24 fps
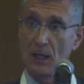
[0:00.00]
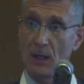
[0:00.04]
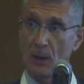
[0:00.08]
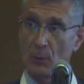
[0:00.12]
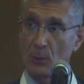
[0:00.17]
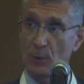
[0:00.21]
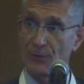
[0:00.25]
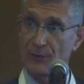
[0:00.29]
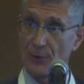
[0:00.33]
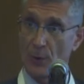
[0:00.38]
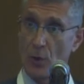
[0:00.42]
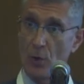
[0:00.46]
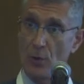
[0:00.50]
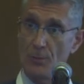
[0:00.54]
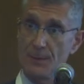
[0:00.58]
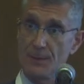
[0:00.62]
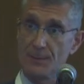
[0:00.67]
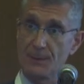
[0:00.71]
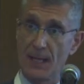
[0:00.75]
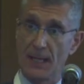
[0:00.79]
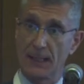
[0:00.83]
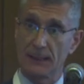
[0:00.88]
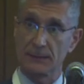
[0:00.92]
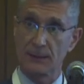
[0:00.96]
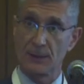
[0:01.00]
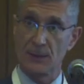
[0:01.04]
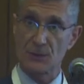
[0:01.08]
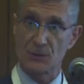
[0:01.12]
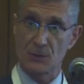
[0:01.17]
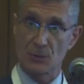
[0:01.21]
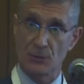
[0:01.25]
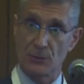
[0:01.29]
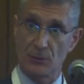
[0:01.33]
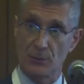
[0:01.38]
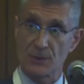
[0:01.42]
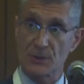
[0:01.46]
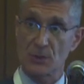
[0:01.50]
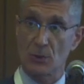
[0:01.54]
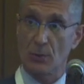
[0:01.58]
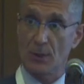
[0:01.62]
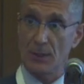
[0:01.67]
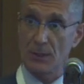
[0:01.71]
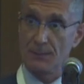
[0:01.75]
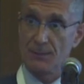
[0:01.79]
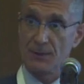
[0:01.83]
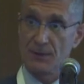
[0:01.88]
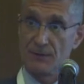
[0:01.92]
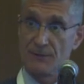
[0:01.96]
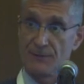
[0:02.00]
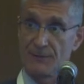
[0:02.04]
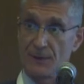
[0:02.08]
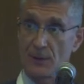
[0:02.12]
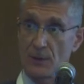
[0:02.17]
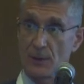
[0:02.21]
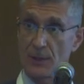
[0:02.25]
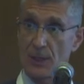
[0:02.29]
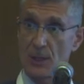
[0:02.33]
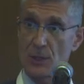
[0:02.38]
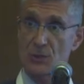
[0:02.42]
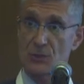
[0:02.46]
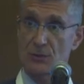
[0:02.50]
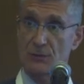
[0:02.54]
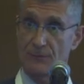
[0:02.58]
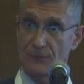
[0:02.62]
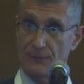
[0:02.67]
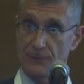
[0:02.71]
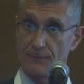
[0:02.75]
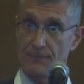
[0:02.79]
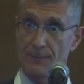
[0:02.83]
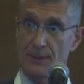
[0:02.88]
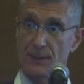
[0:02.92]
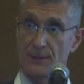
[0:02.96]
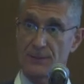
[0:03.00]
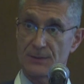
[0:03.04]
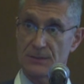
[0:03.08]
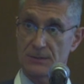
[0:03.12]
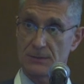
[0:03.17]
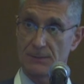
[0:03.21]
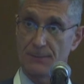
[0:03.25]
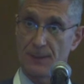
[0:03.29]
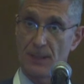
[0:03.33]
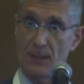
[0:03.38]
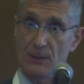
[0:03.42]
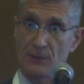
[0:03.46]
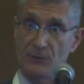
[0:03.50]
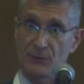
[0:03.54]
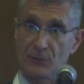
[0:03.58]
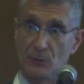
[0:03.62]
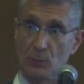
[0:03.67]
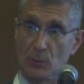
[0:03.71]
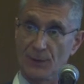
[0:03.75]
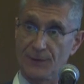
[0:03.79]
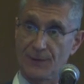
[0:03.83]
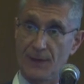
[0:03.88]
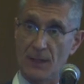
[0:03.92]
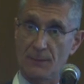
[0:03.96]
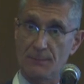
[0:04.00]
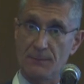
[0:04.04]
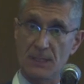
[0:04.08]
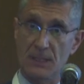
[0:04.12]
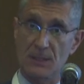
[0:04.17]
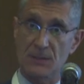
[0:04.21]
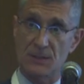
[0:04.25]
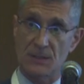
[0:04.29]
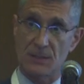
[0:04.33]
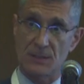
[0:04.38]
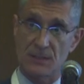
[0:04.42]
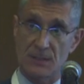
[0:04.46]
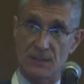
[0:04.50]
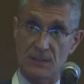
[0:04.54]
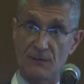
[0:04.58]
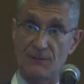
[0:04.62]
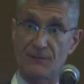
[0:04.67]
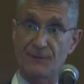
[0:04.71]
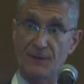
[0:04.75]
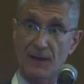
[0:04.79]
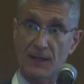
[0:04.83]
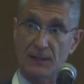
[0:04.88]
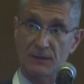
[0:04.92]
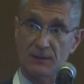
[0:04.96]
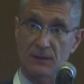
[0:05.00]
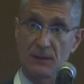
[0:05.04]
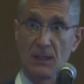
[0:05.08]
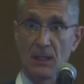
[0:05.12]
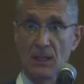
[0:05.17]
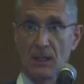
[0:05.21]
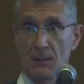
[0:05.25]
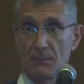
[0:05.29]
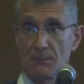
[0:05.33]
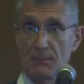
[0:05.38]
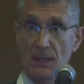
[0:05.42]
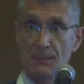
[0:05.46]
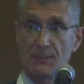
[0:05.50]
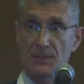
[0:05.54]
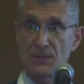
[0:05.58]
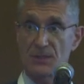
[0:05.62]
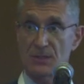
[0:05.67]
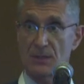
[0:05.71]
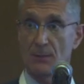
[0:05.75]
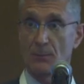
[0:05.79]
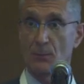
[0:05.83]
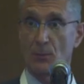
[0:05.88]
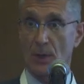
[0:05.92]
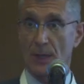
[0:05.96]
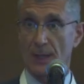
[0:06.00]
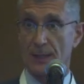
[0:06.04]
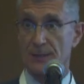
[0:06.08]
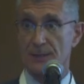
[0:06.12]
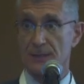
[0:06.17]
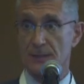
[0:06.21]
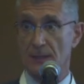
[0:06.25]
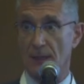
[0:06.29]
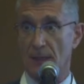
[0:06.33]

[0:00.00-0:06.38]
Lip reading: With the homing laser, there is quite a bit of variation from pulse to pulse. So what that means is the effect may be somewhat